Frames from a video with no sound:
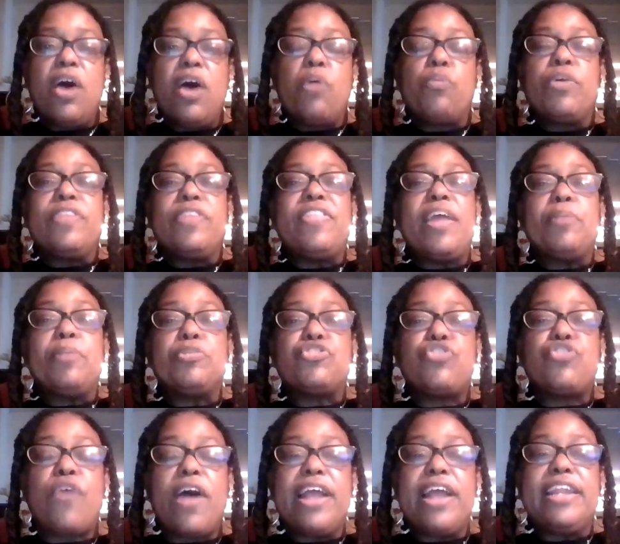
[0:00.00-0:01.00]
when they were
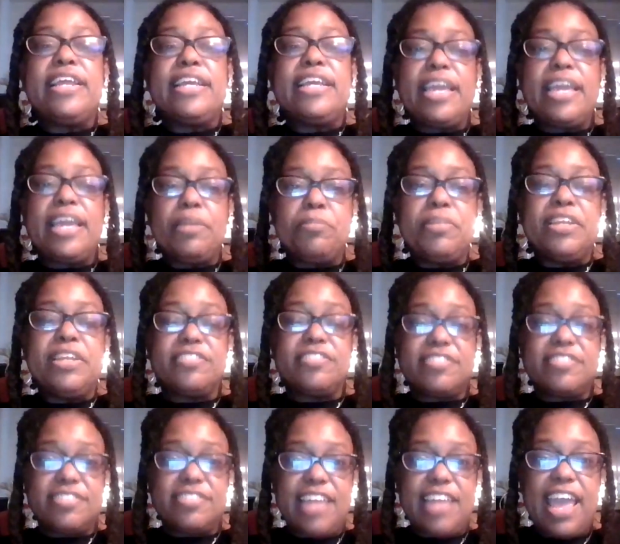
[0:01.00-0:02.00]
trying to get me to
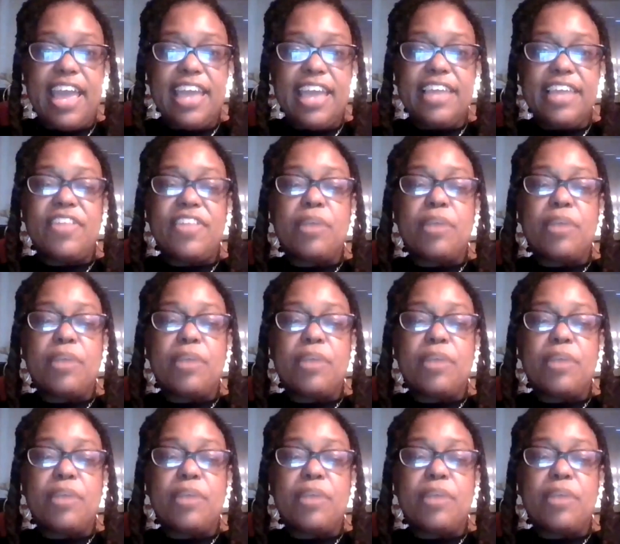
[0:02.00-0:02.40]
stay,